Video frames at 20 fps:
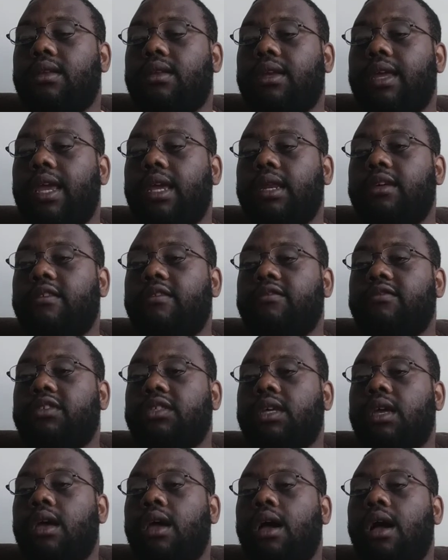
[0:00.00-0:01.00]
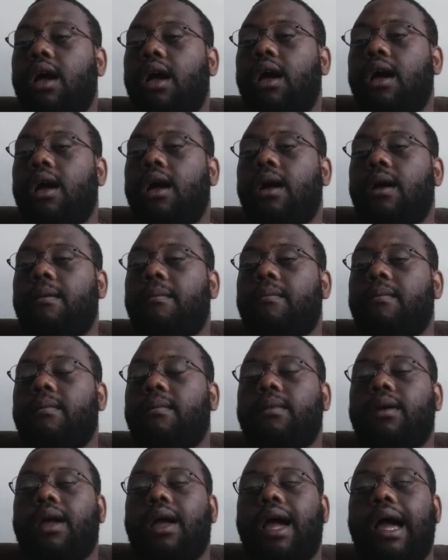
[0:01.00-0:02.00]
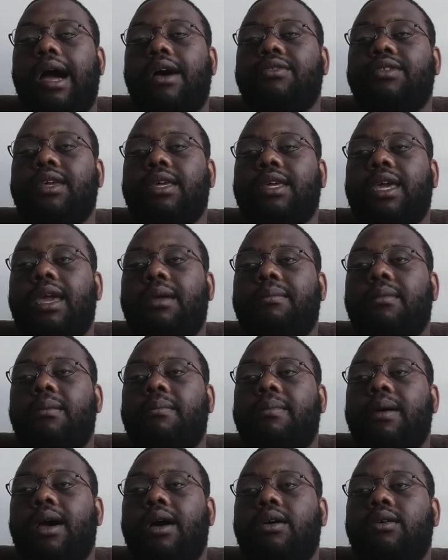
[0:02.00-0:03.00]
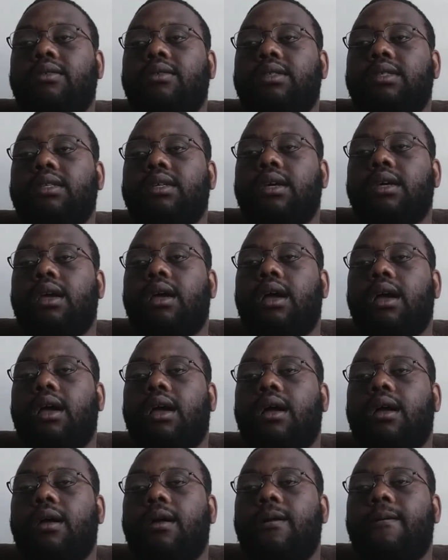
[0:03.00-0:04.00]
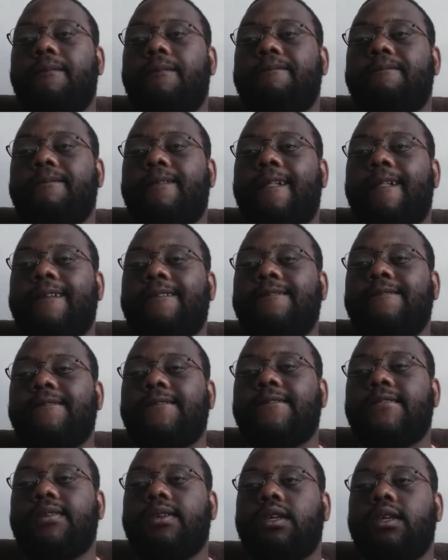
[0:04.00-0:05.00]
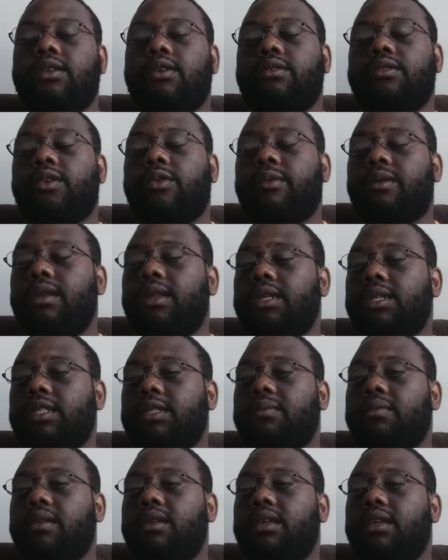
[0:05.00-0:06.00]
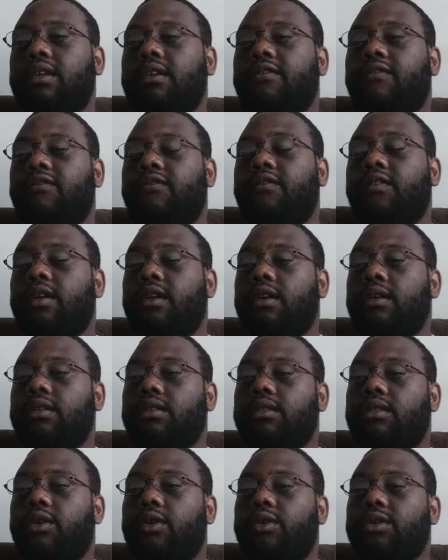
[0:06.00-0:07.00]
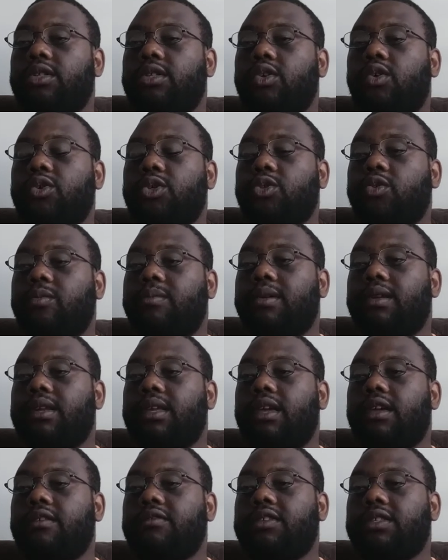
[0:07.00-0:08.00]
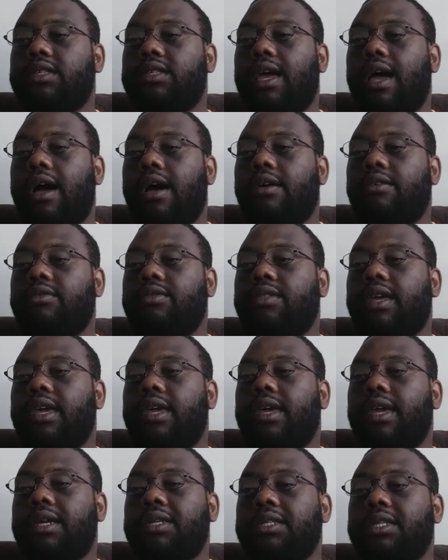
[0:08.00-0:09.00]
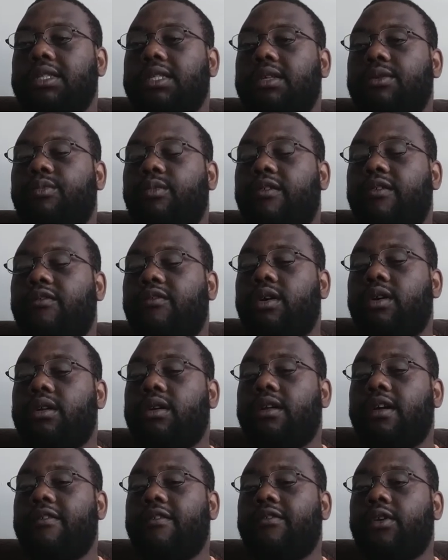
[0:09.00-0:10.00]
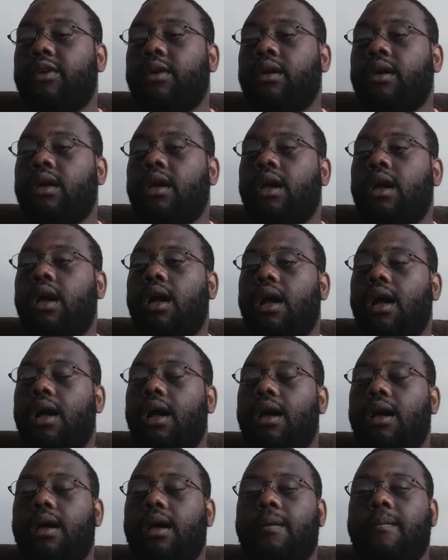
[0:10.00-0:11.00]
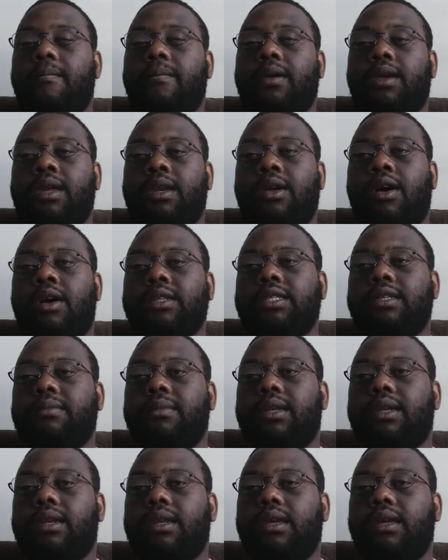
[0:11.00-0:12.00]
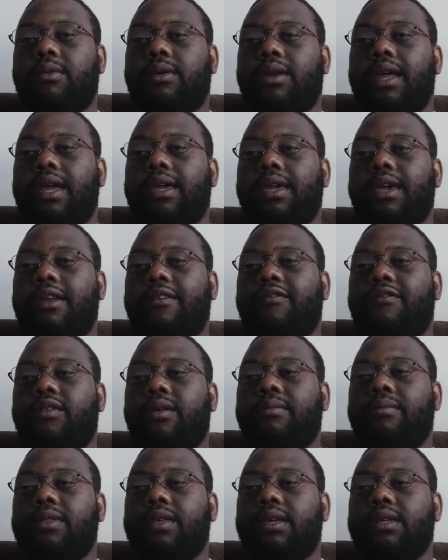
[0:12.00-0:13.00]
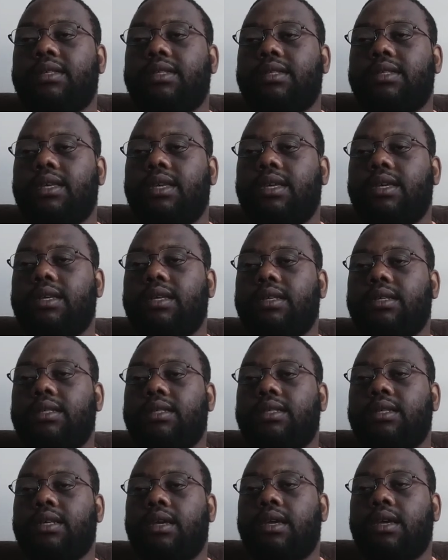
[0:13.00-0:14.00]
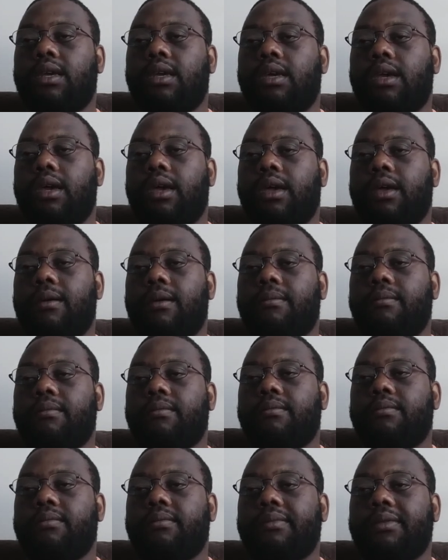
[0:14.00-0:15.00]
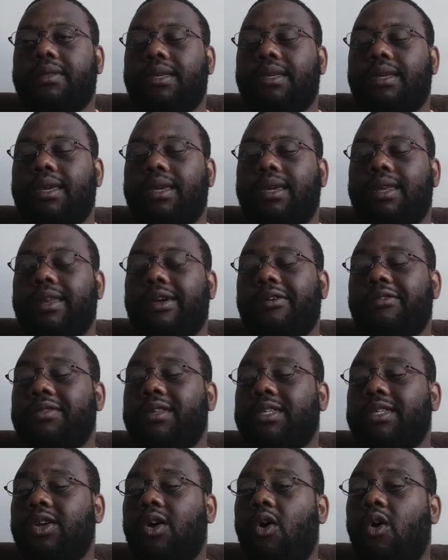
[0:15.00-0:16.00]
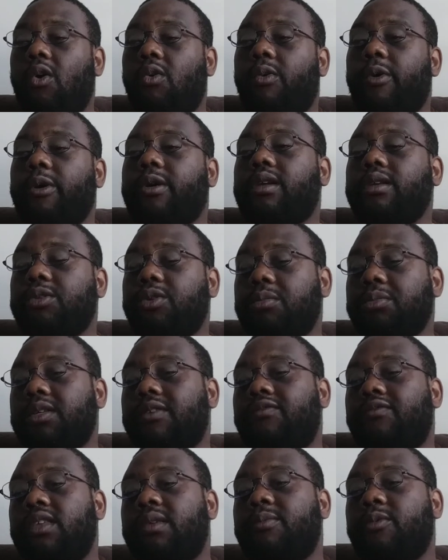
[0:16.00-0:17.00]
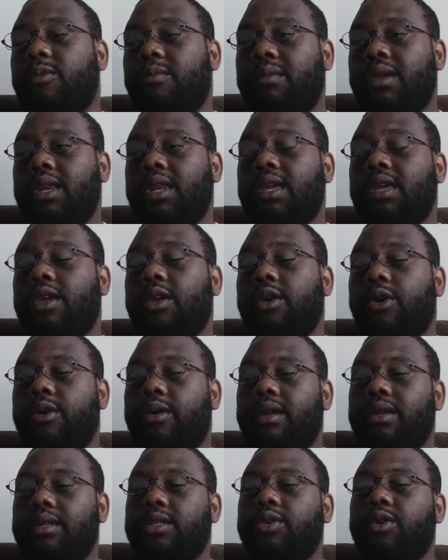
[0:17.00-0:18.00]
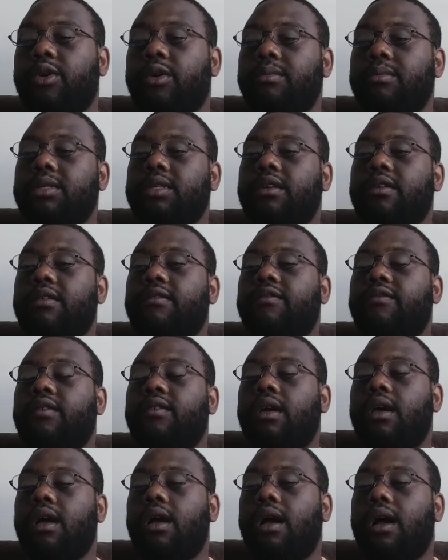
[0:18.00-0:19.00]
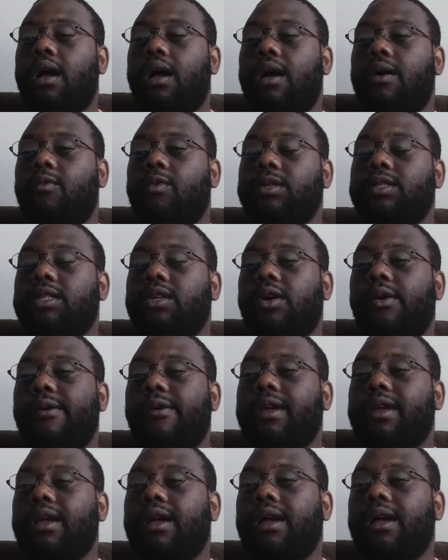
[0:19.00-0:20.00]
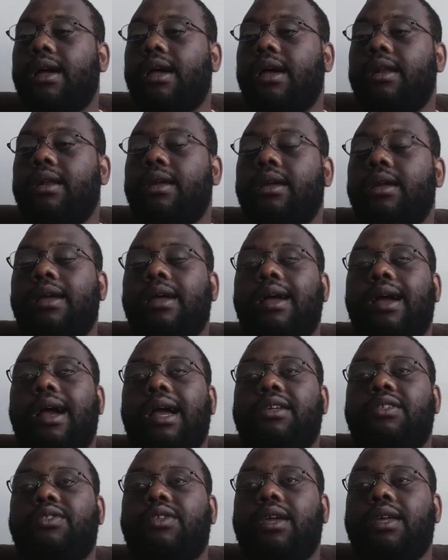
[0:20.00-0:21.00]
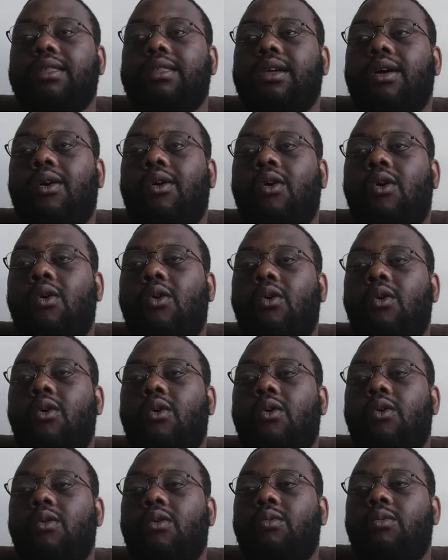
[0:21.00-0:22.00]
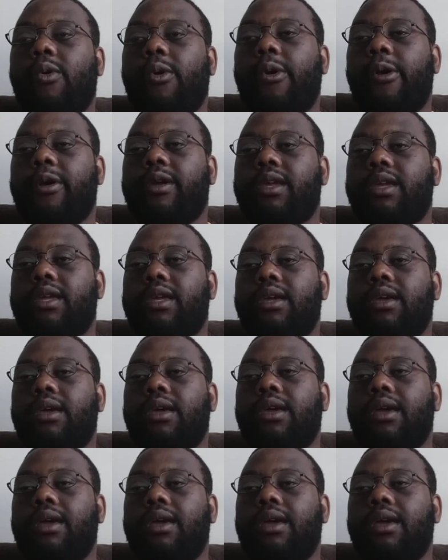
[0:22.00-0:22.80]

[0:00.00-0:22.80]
the natives, um, how they came about, um, and you know their religious belief, their social beliefs, how they existed with one another, um, and ultimately what I get from this is, um, you know, this whole work in terms of deeper meaning here, in terms of uh, what's going on. I think the whole work.